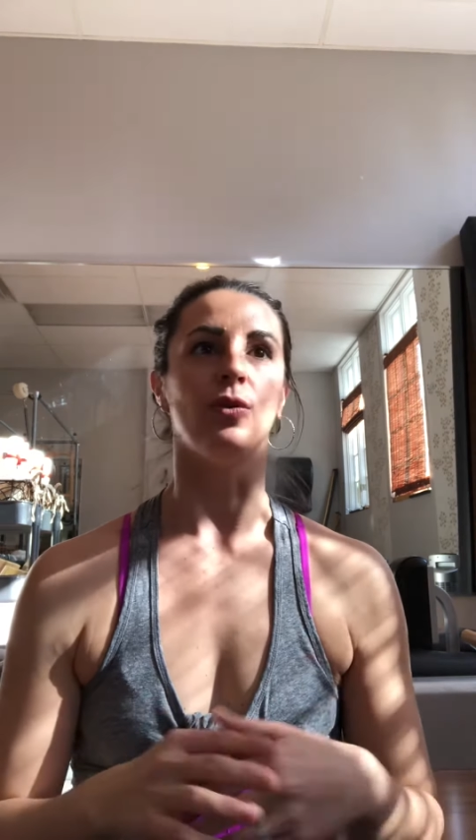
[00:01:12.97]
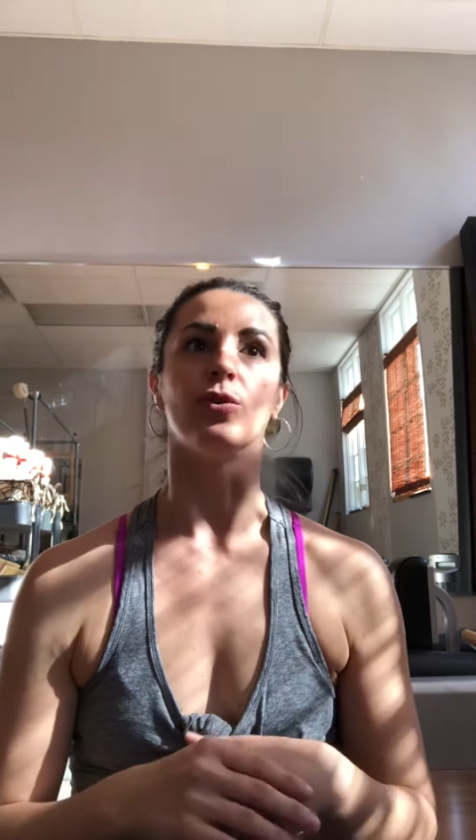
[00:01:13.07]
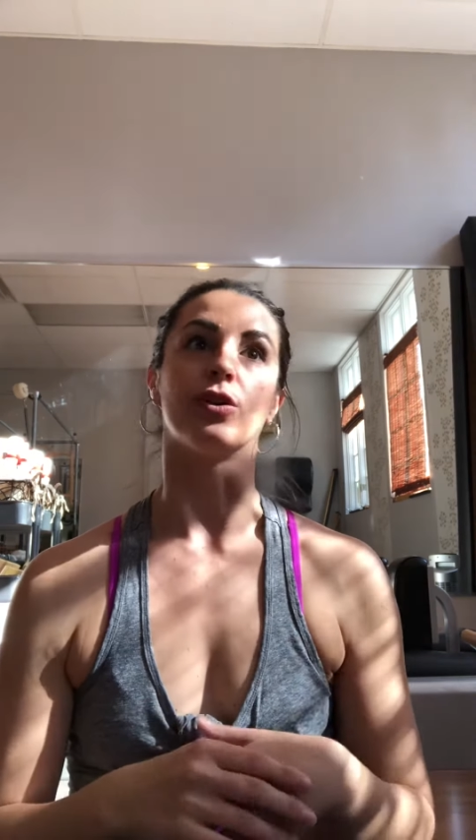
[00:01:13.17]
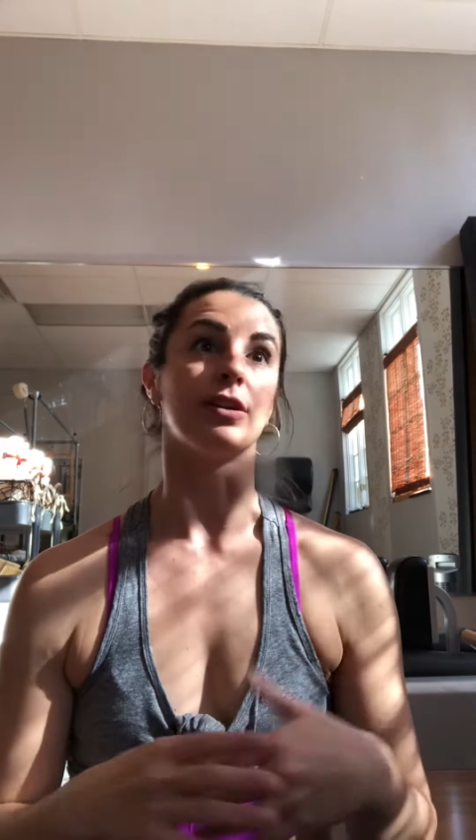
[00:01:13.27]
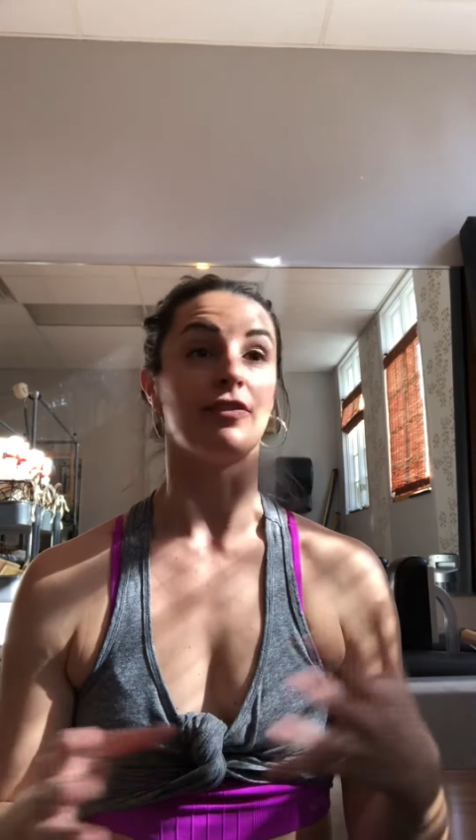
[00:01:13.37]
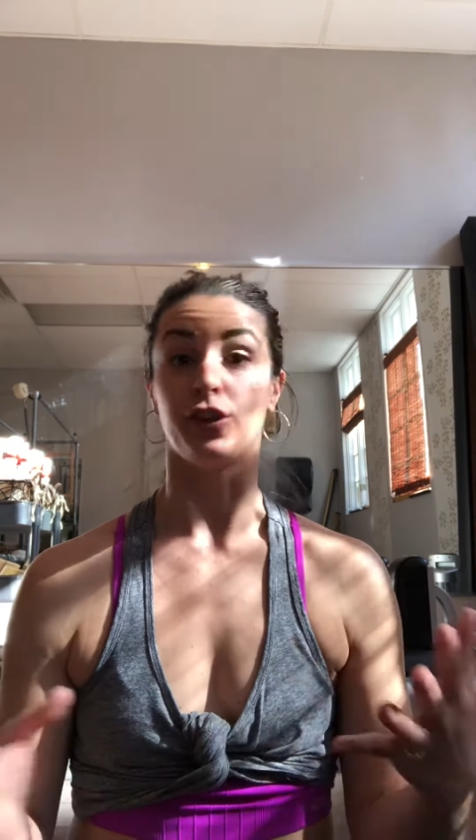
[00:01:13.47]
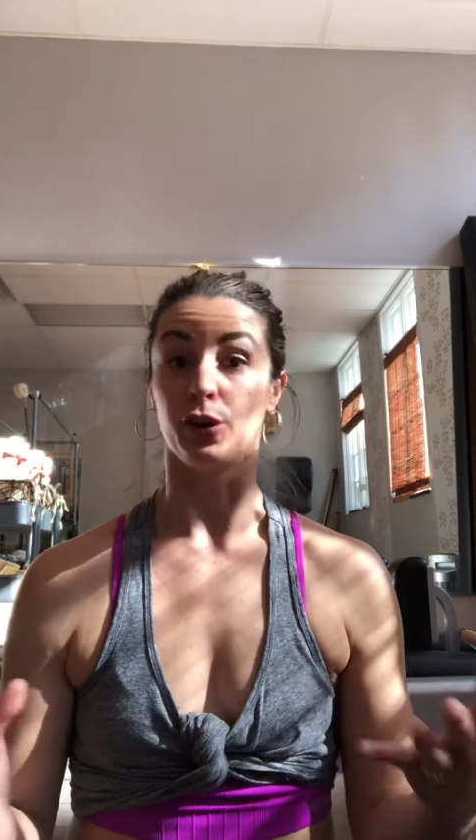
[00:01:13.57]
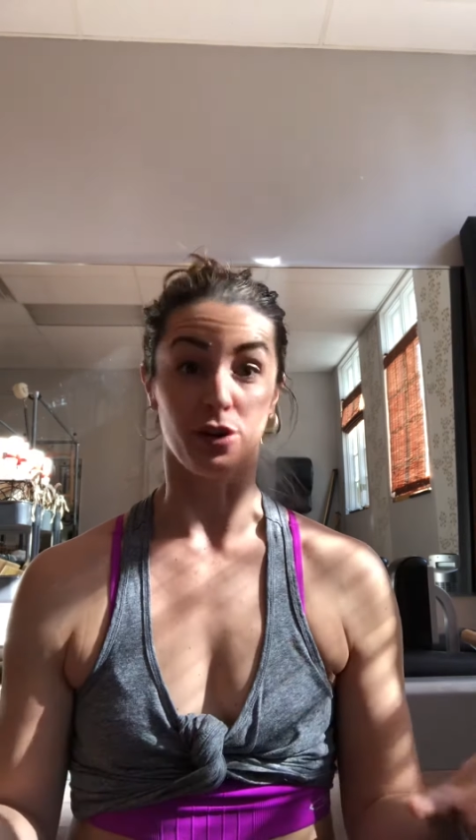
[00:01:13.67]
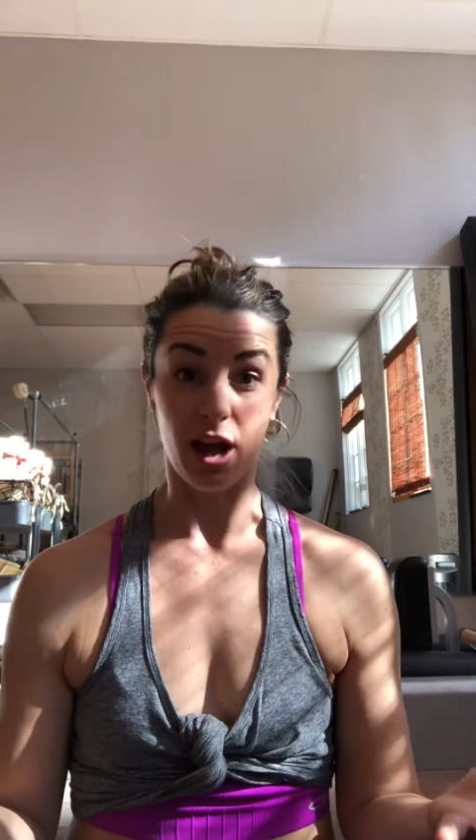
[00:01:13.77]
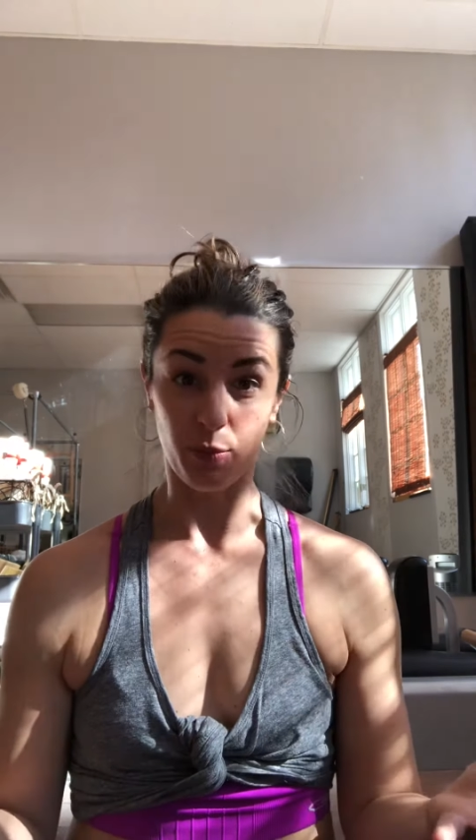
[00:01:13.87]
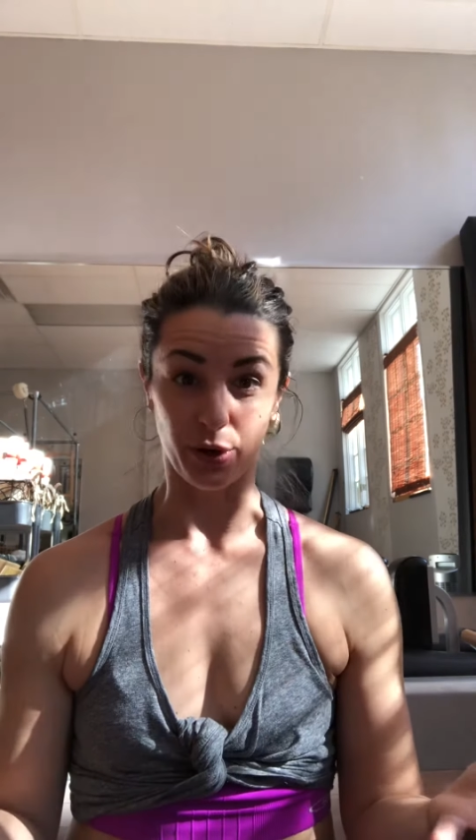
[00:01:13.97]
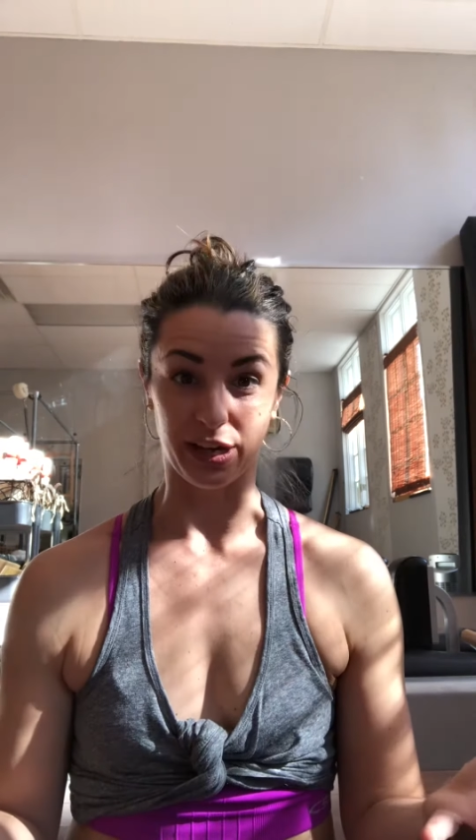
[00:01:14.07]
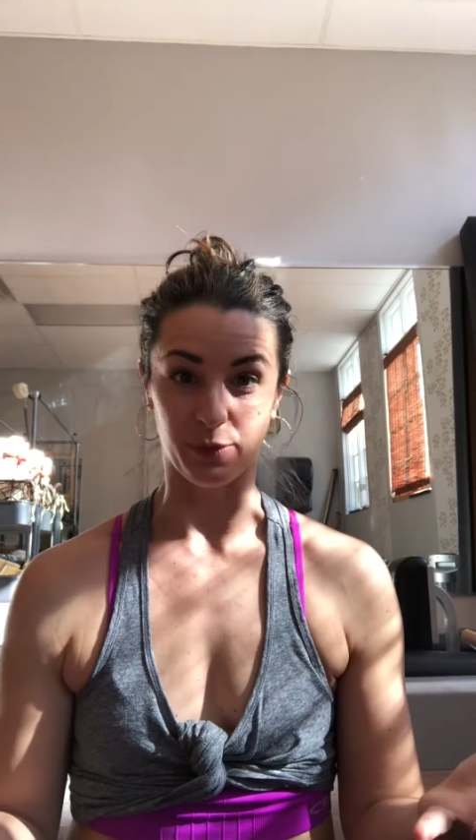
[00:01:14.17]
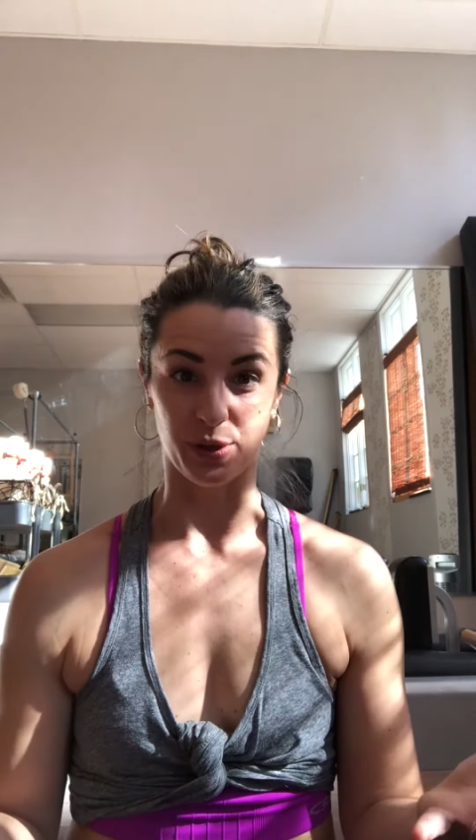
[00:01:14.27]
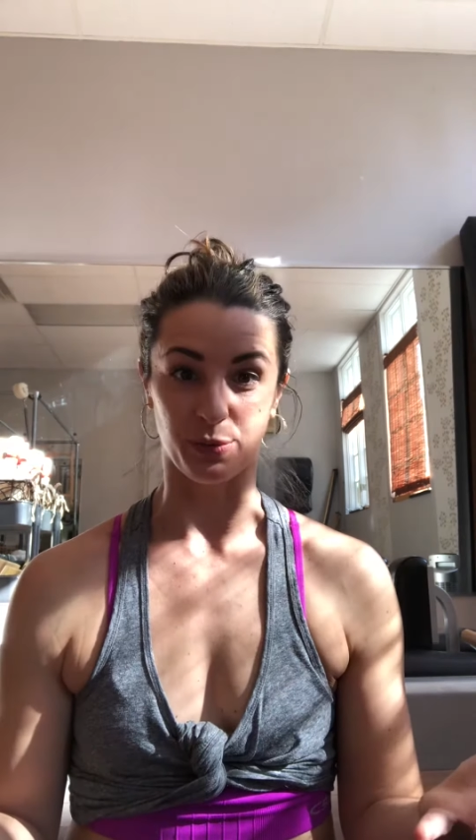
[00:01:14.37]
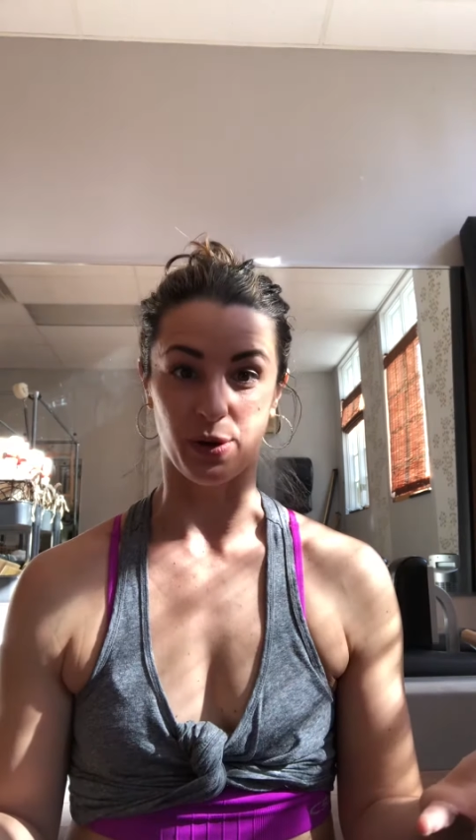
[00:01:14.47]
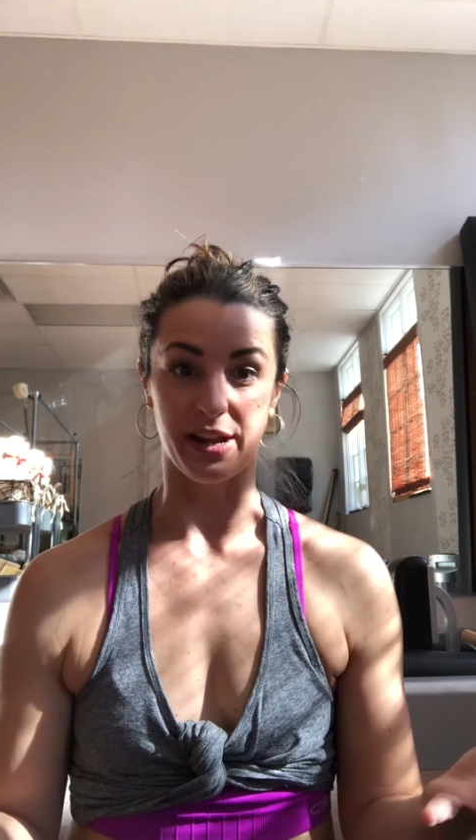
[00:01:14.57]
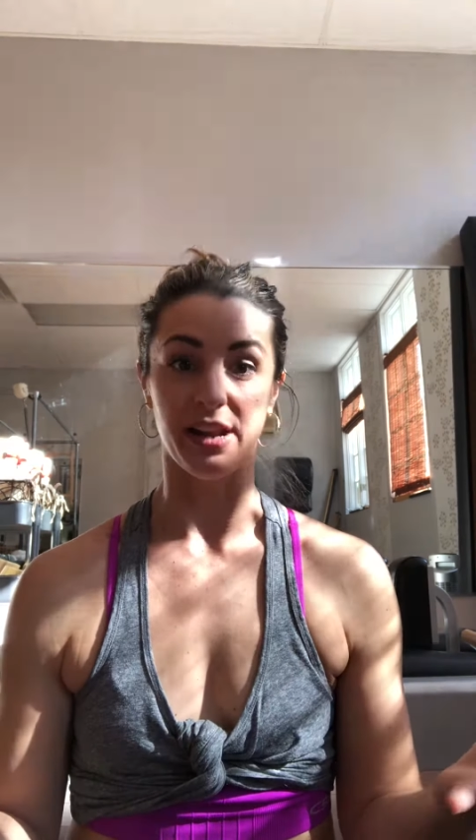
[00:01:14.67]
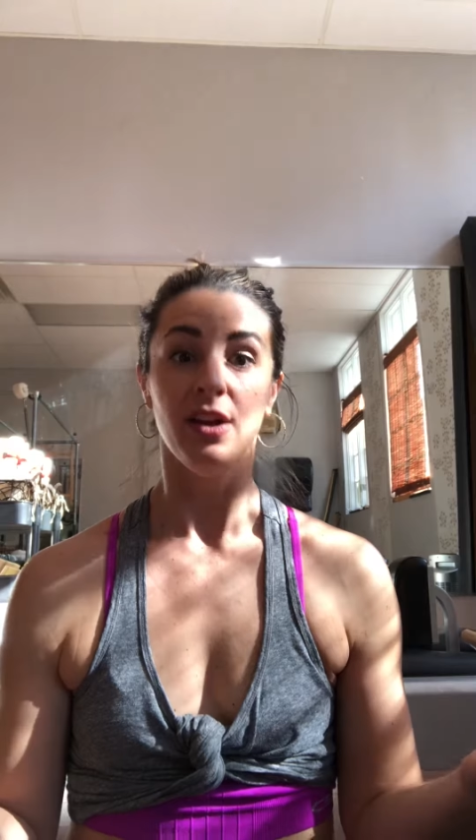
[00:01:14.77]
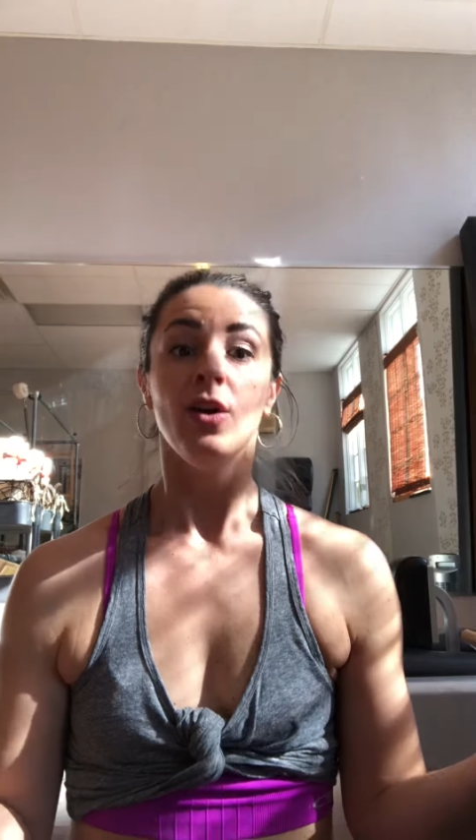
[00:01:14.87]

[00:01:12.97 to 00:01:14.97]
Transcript: or if you're not working with one,